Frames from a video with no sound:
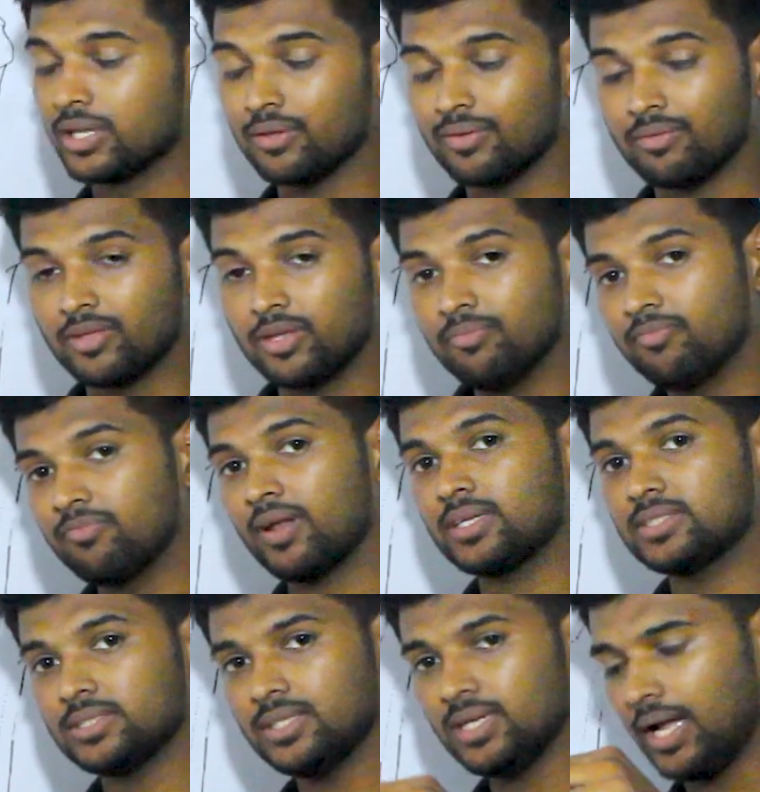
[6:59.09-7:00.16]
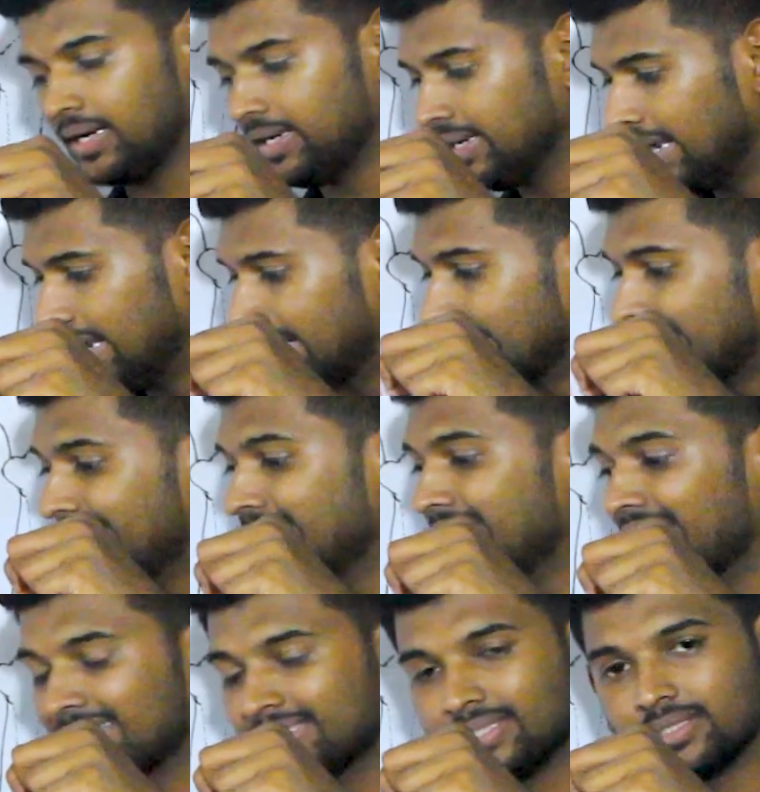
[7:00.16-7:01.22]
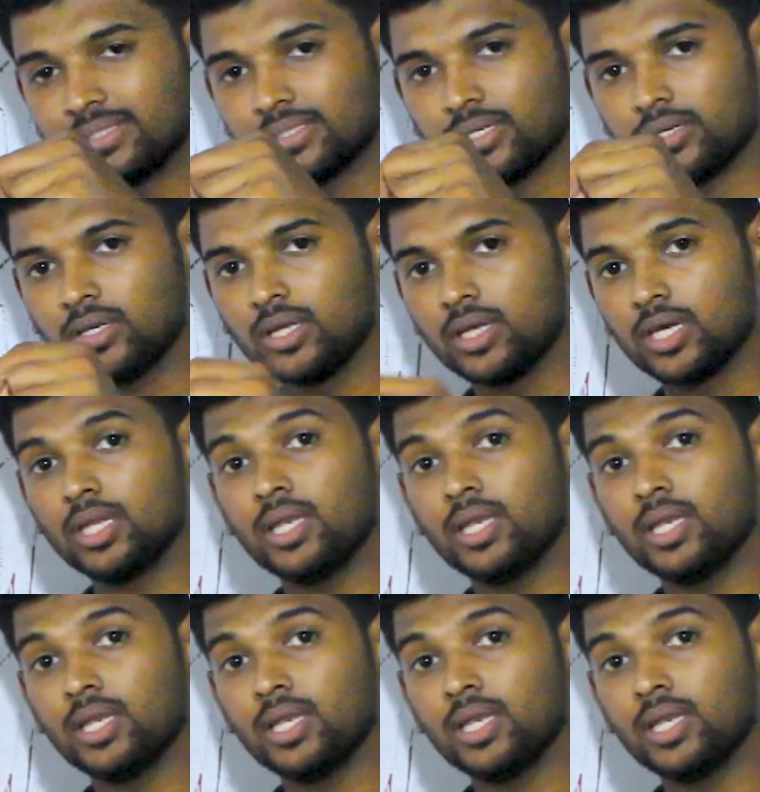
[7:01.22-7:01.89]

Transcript: Hip flexion and knee extension